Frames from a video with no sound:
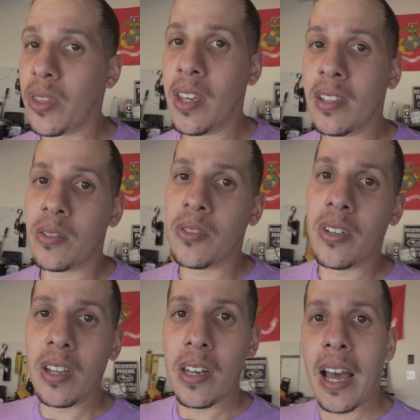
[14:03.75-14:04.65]
things
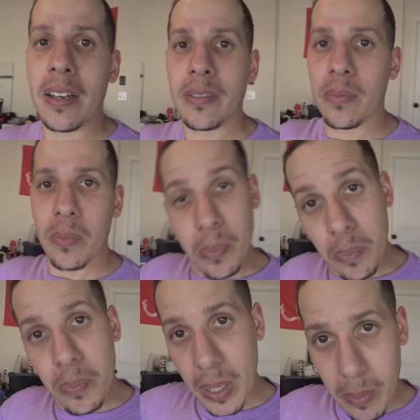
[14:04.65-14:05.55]
and not
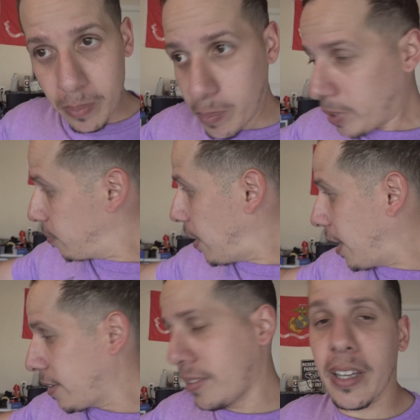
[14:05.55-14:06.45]
big
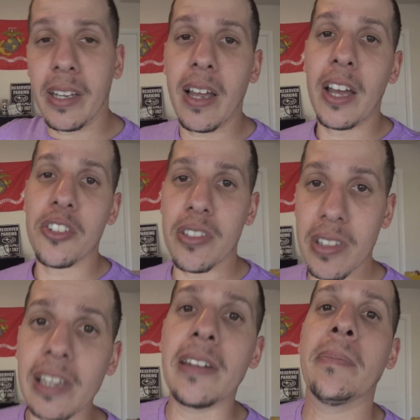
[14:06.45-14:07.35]
buys like I just
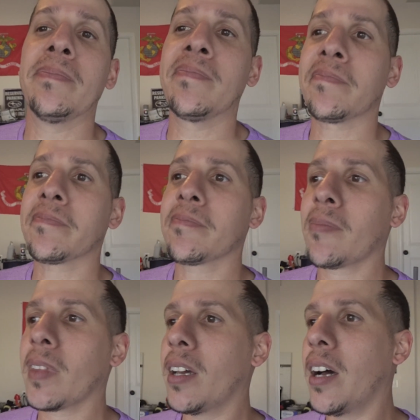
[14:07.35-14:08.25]
did.
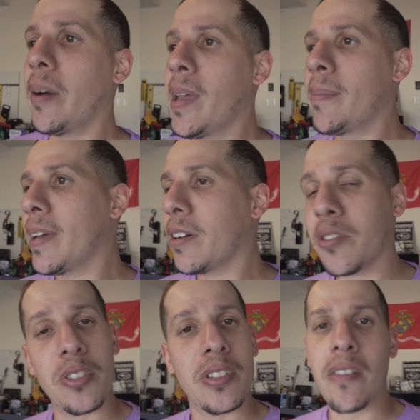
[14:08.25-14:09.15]
Maybe I'll
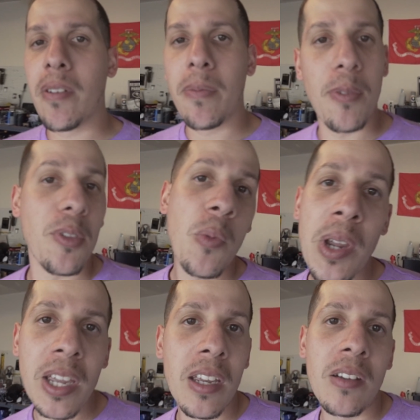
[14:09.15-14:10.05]
just save up for the
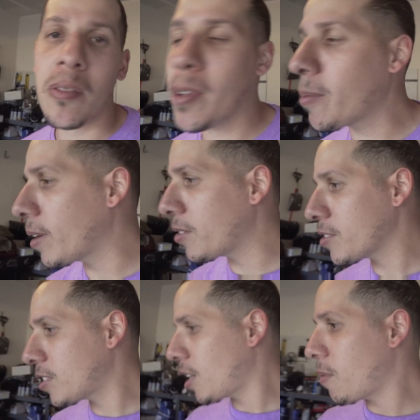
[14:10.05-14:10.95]
wing, or maybe I
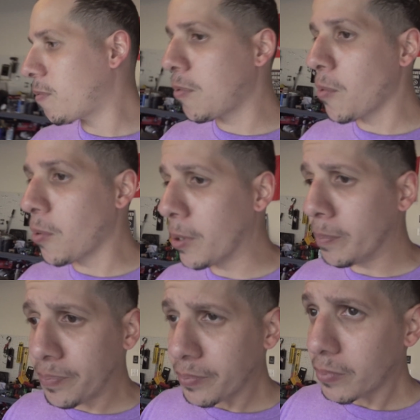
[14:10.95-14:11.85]
just save up for
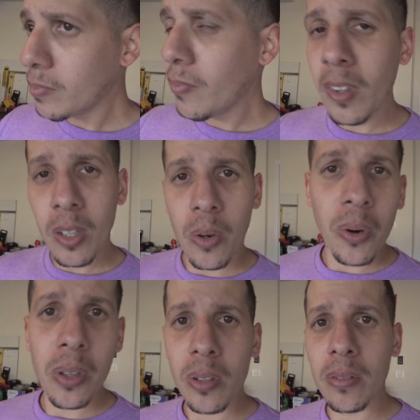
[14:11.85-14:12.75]

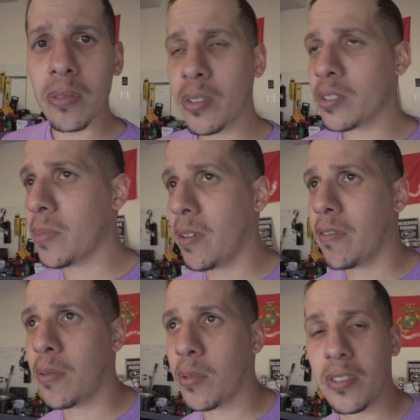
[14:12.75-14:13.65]
coilovers, maybe
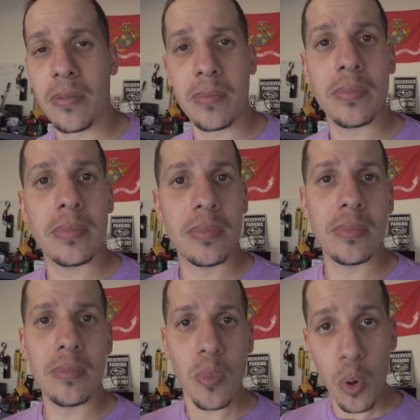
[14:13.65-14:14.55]
for some
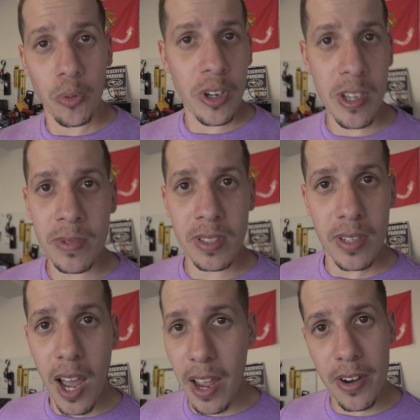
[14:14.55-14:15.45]
more rims and
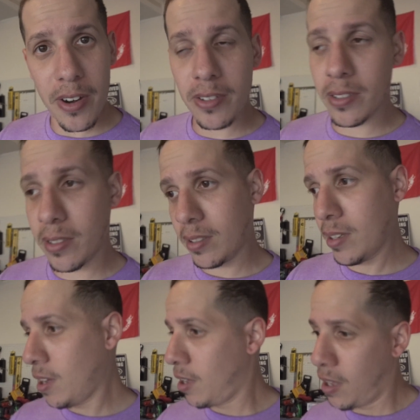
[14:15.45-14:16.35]
tires,
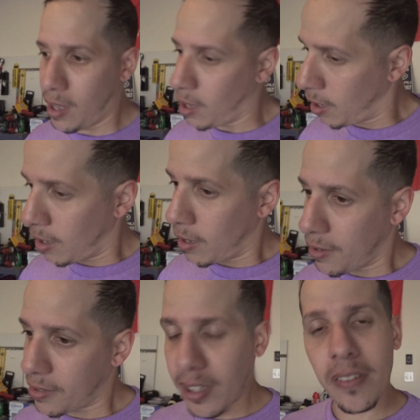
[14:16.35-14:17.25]

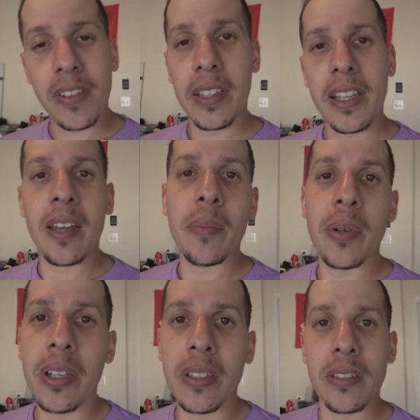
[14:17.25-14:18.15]
stuff like that.
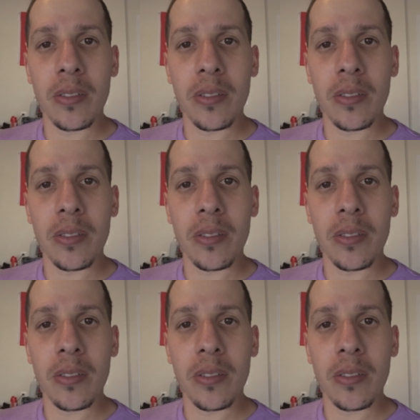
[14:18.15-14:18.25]
But